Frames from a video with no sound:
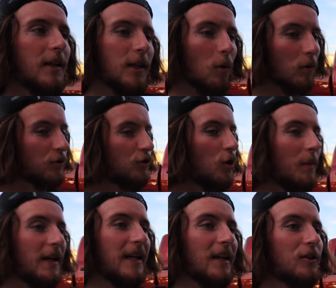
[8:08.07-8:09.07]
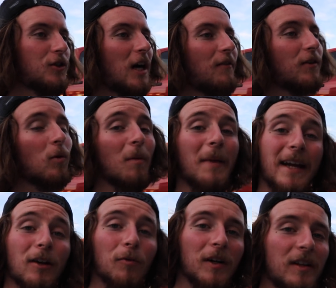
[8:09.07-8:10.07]
You know, we're zooming in at traffic, we're
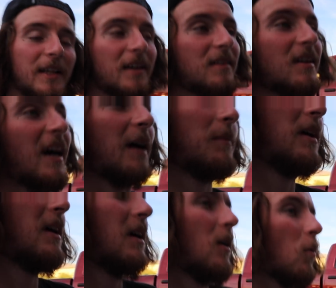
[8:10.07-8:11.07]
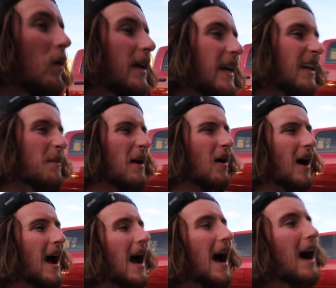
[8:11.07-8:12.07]
making really good time. We're getting
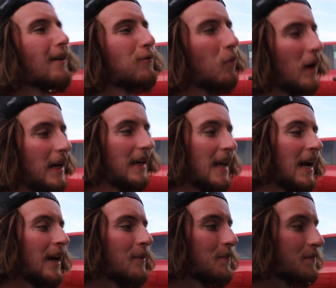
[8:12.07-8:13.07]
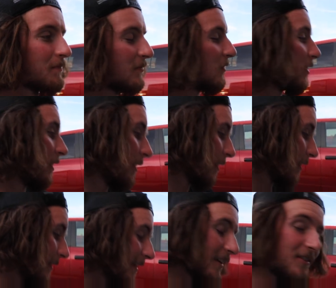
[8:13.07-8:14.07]
about halfway, okay?
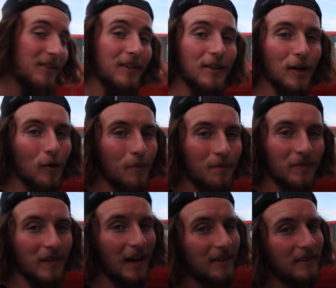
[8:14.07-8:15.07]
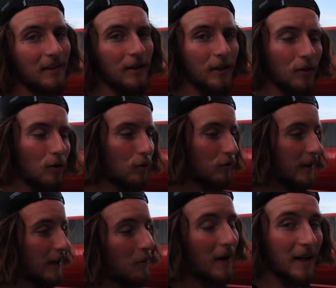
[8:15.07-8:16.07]
Next thing you know, I see good old
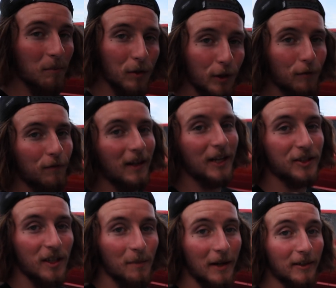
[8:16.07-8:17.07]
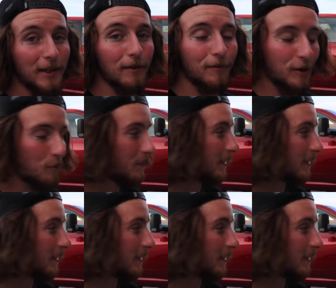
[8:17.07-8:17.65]
red, white, and blue flashing in my rear view